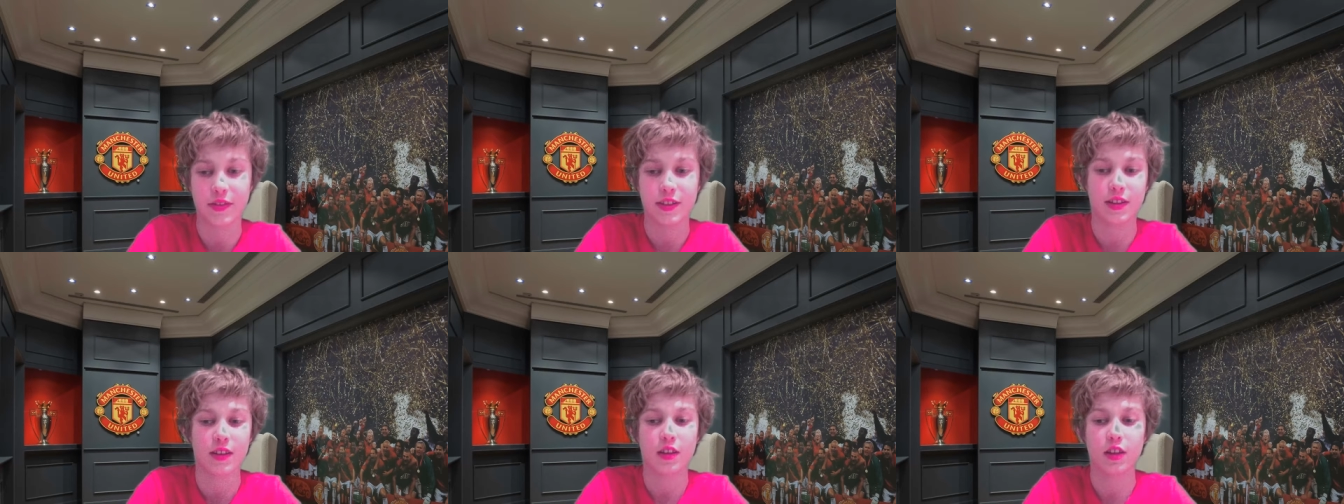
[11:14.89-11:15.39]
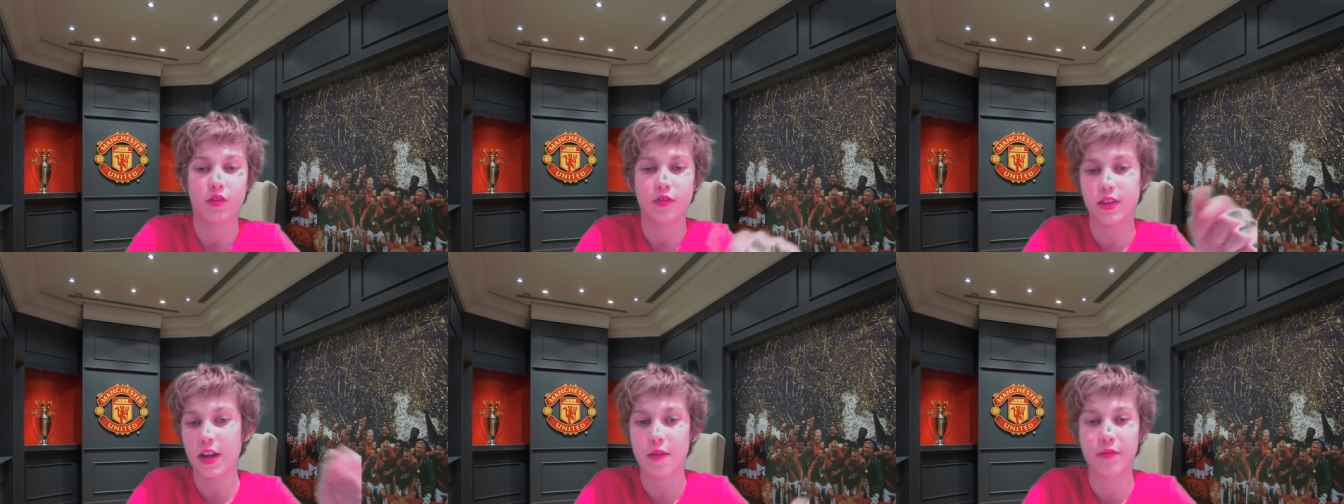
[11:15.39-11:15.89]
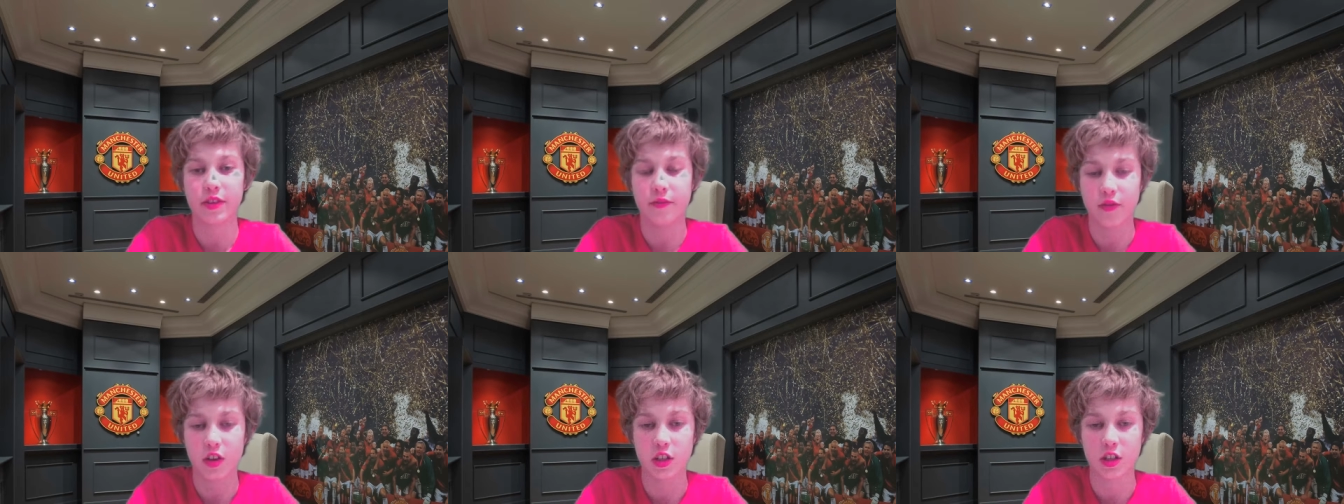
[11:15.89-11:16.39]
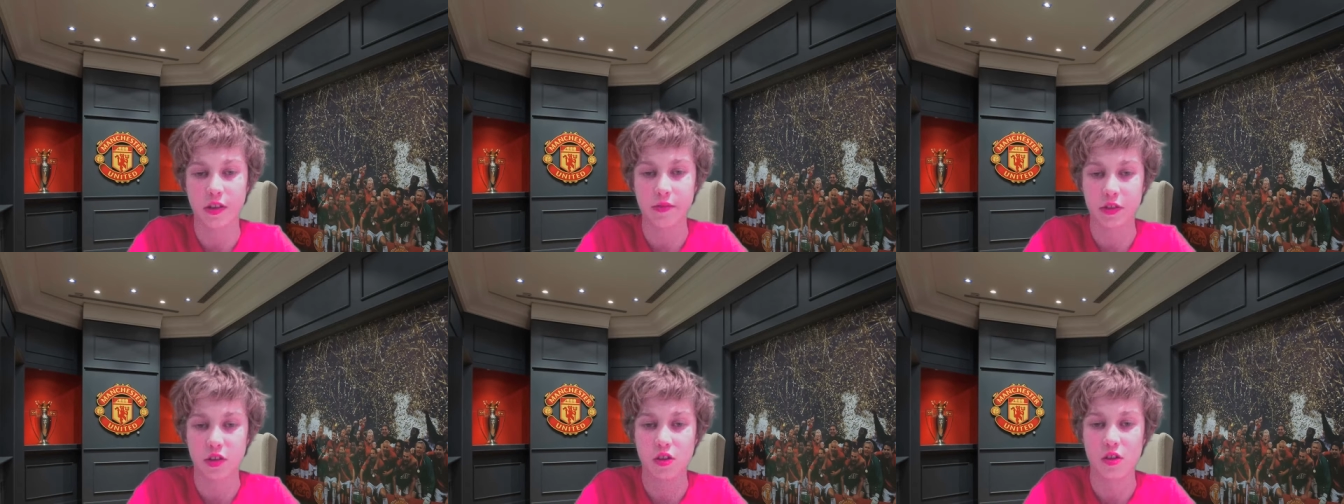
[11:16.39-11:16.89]
He said look, the Everton first half
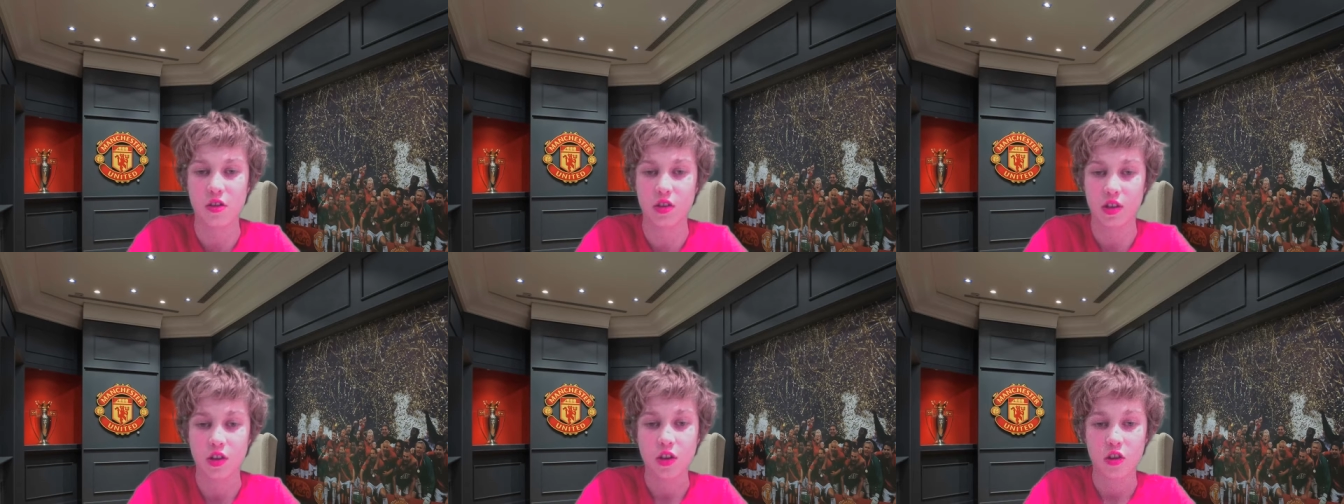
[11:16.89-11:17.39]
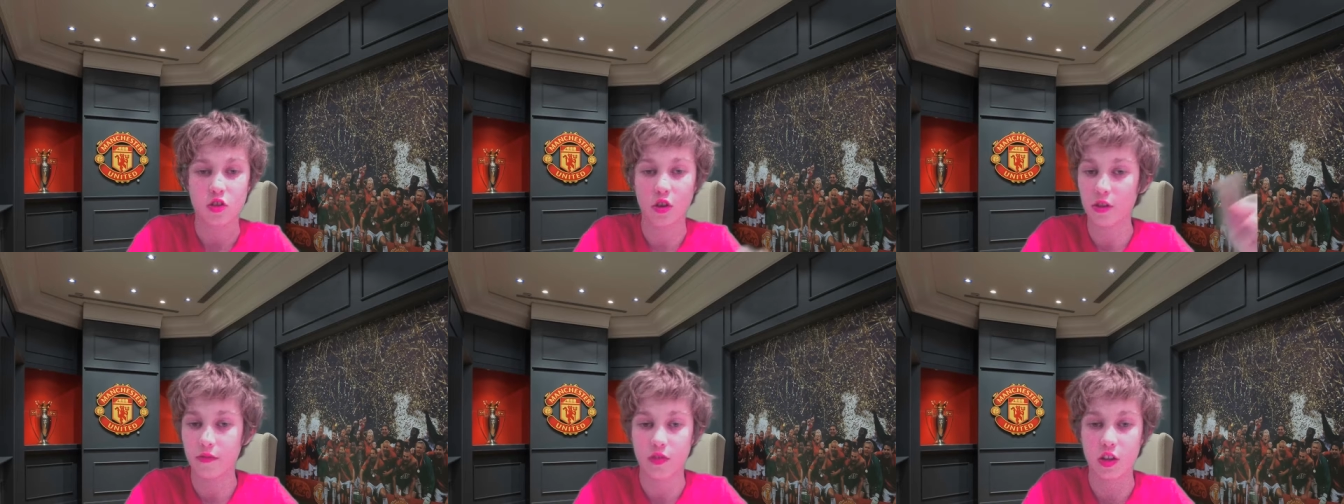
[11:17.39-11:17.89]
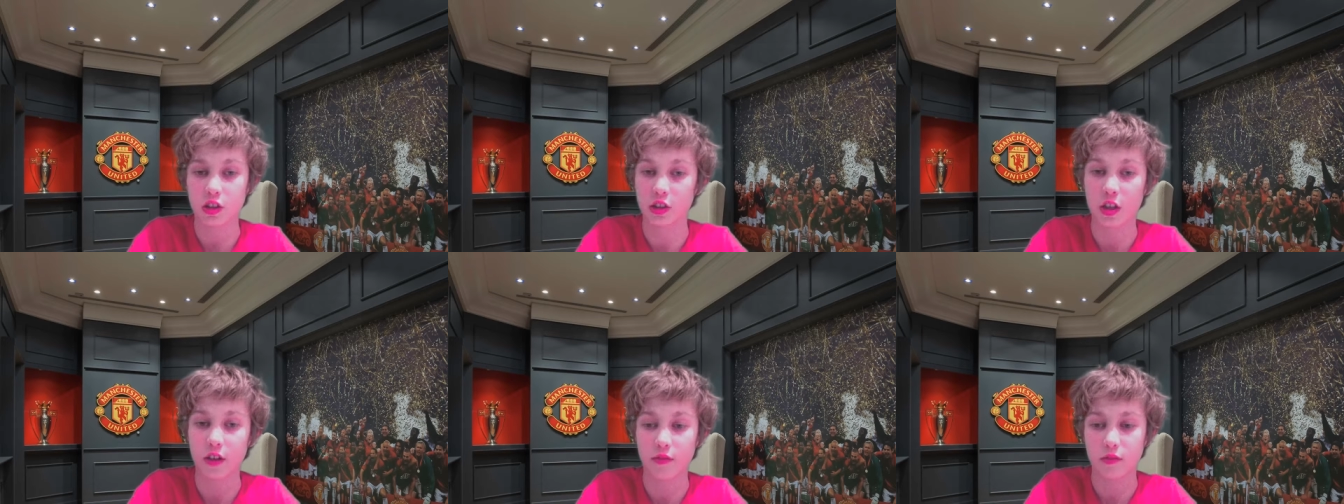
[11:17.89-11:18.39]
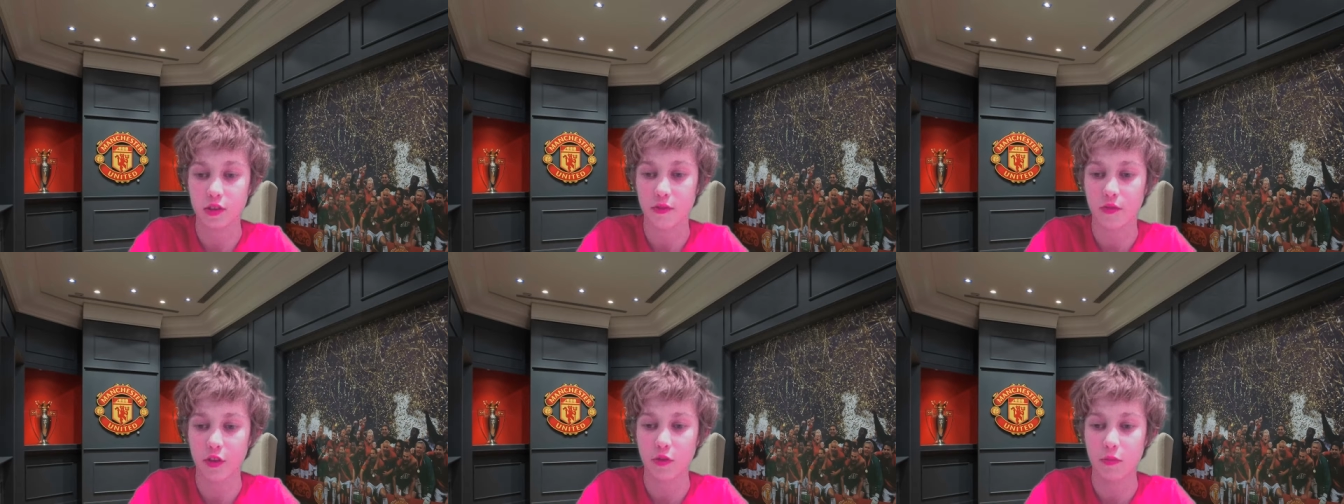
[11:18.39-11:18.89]
was good, Tottenham first half was
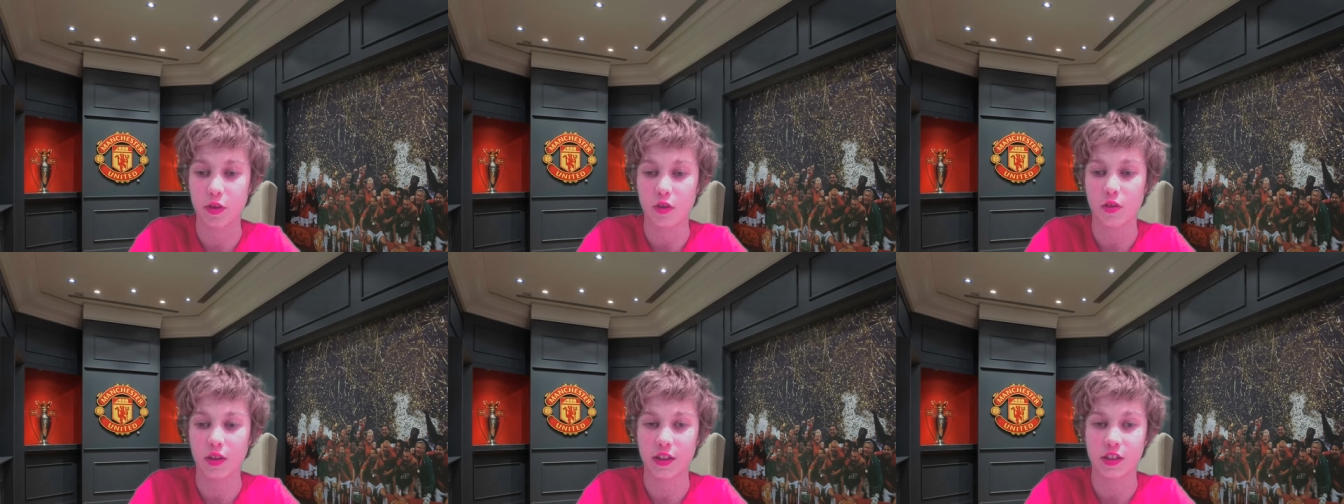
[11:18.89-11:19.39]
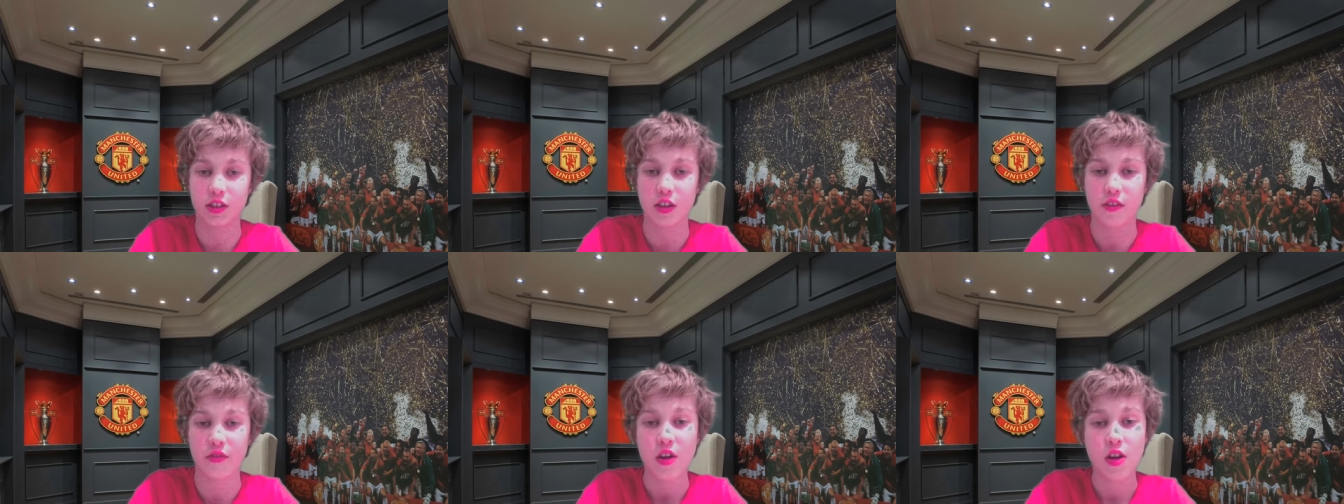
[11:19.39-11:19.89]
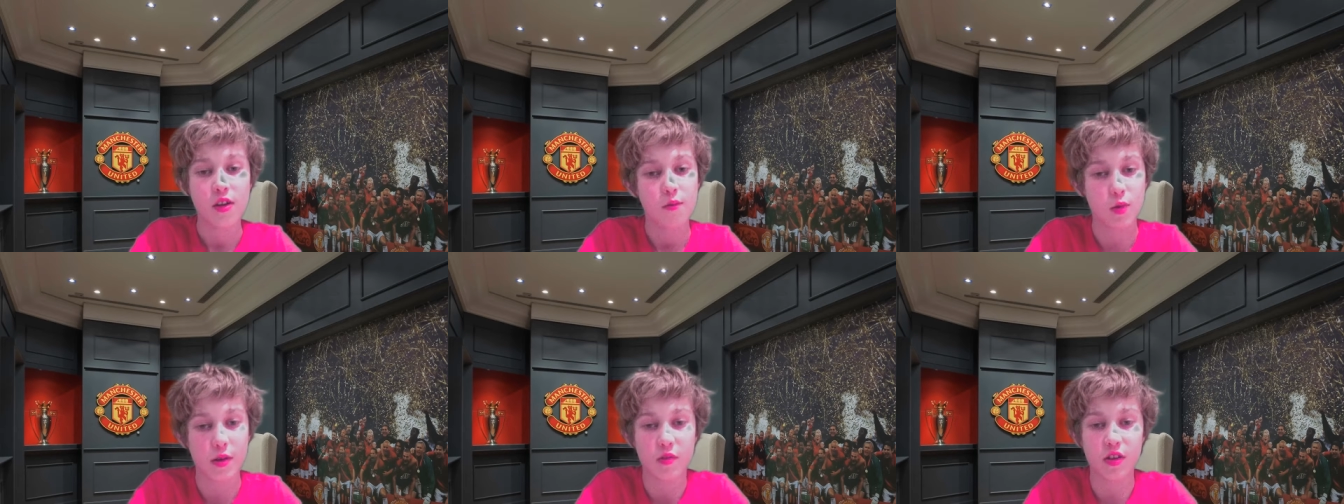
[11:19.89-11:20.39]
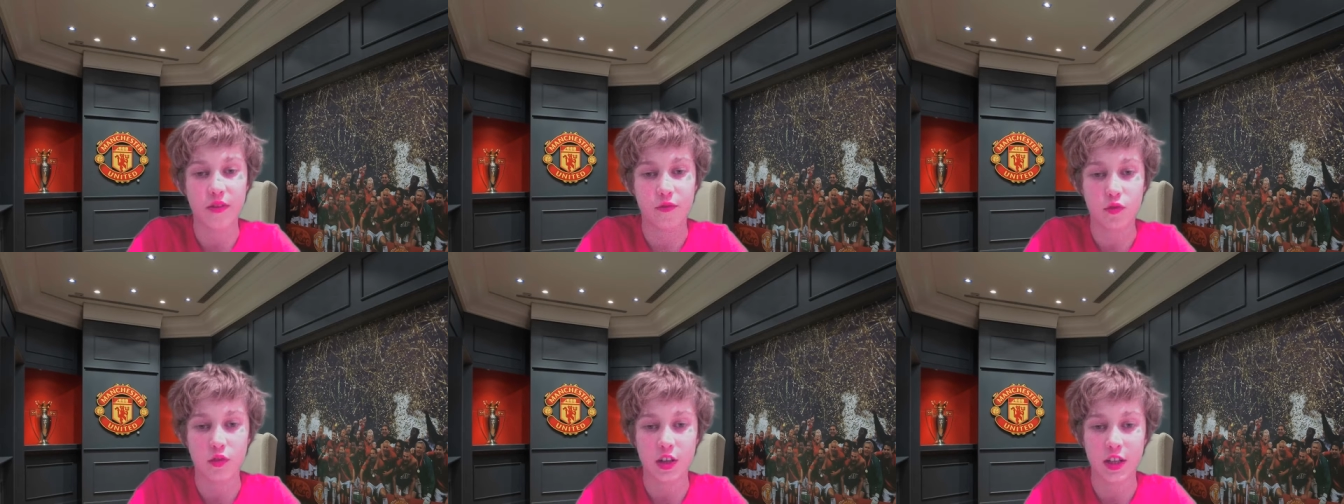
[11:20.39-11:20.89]
phenomenal and stuff we want a
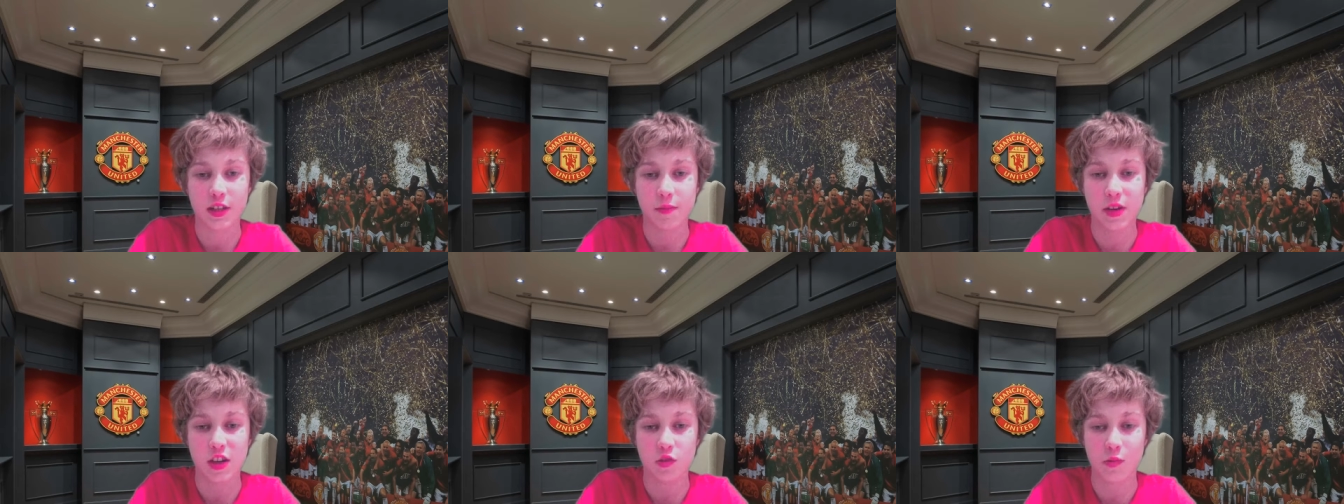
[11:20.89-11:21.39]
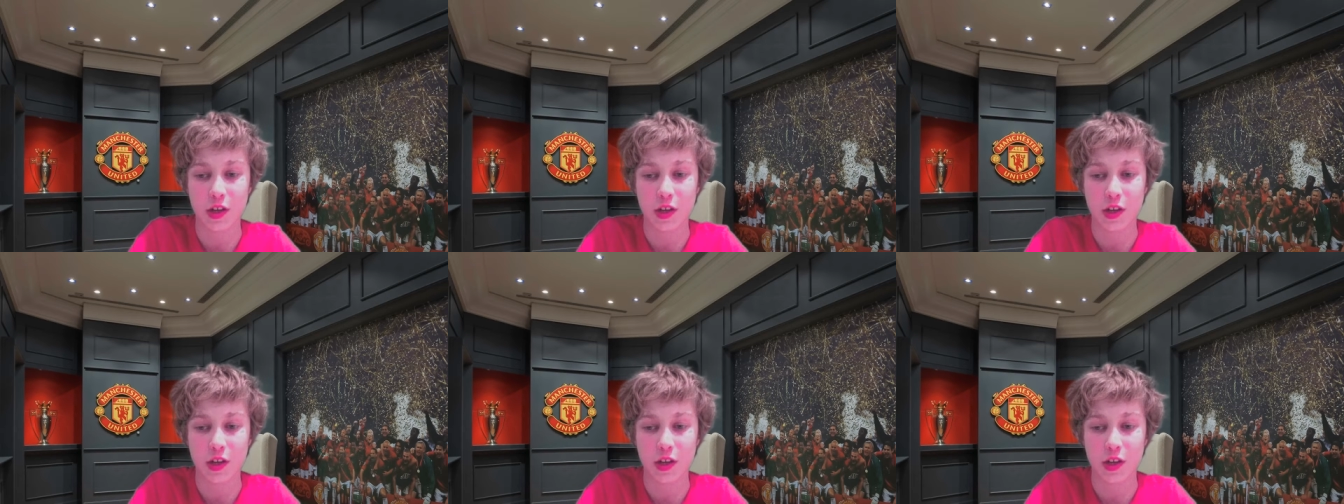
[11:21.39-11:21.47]
full 90 minutes.